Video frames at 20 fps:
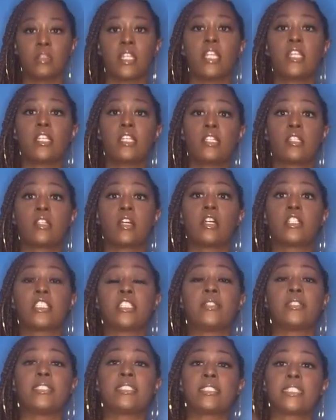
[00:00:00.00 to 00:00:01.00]
And this is
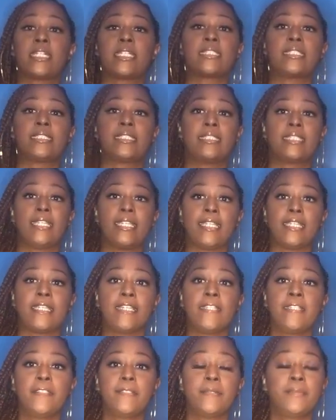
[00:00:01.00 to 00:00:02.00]
also in a size
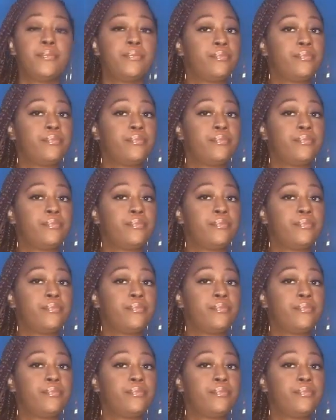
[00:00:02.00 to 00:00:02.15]
10.